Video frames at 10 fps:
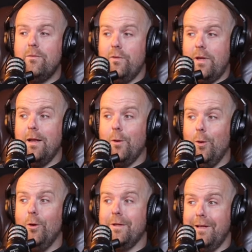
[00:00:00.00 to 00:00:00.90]
freaking
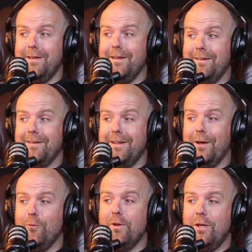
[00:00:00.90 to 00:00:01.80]
hurt that did. I bet.
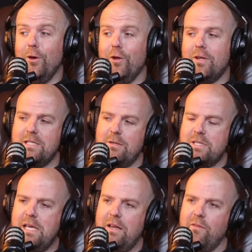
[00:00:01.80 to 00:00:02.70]
That really hurt because I was
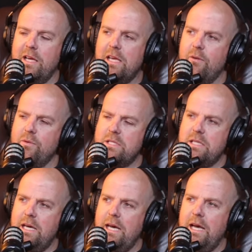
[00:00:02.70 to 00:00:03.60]
kind of like, I was,
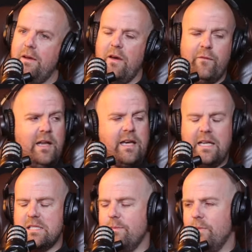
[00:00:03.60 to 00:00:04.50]
I, I, felt like I
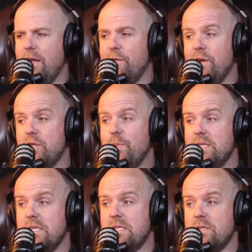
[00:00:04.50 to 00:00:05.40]
had some unfinished
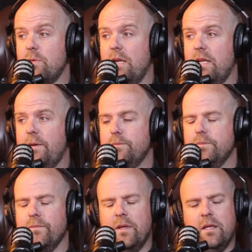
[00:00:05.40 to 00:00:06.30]
business as well there.
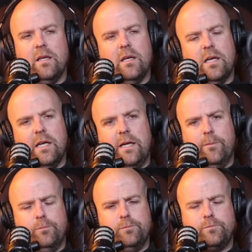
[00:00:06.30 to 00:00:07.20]

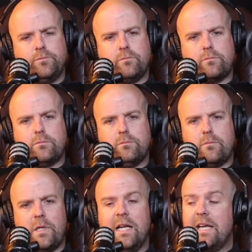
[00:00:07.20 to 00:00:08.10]
Um,
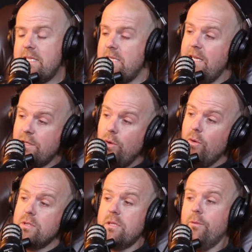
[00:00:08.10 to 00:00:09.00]
like I still had
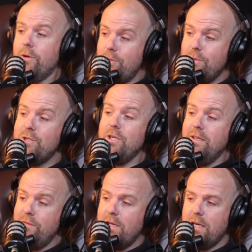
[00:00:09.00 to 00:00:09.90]
goals that I wanted to
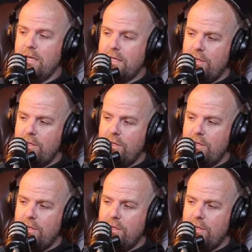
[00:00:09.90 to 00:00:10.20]
achieve kind of like,